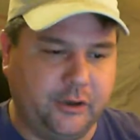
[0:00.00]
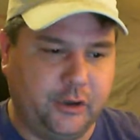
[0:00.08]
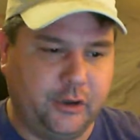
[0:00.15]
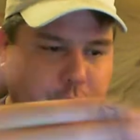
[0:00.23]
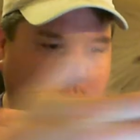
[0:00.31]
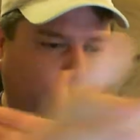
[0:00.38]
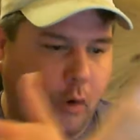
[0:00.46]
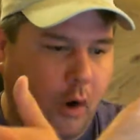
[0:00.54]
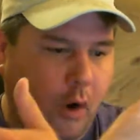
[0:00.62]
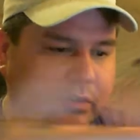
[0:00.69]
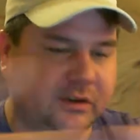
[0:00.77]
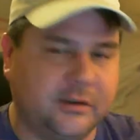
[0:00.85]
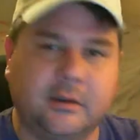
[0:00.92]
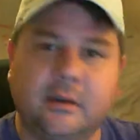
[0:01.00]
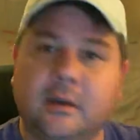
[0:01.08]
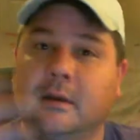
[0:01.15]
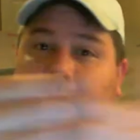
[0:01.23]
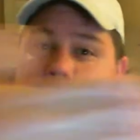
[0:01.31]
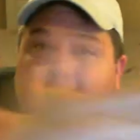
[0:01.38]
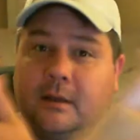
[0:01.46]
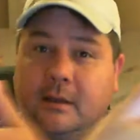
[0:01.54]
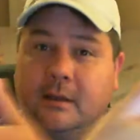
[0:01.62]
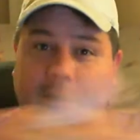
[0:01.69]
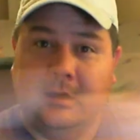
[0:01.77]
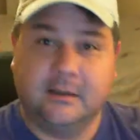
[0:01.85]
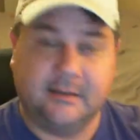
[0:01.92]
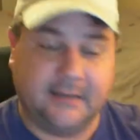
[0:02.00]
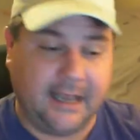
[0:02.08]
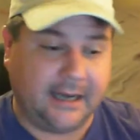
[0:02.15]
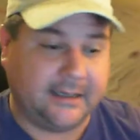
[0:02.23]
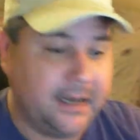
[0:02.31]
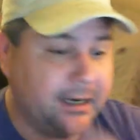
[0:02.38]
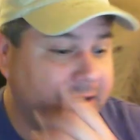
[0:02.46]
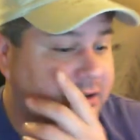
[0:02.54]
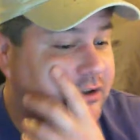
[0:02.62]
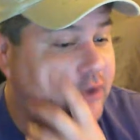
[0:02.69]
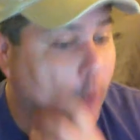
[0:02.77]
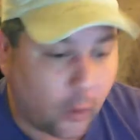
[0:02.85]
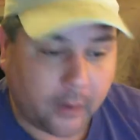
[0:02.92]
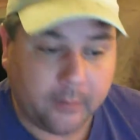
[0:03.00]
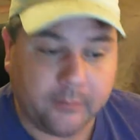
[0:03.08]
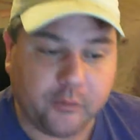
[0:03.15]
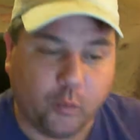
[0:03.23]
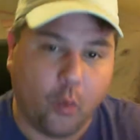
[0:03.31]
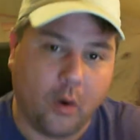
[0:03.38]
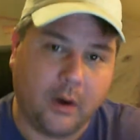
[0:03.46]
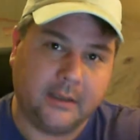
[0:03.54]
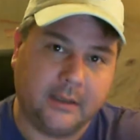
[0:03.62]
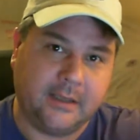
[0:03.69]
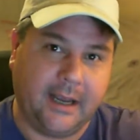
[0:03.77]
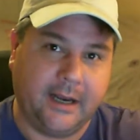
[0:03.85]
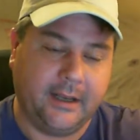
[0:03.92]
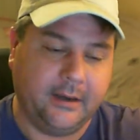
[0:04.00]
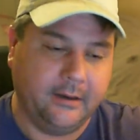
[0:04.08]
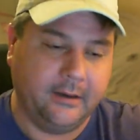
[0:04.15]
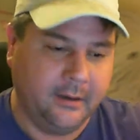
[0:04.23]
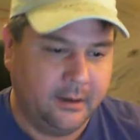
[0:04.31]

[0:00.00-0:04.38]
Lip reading: two cross-secting storms. One is headed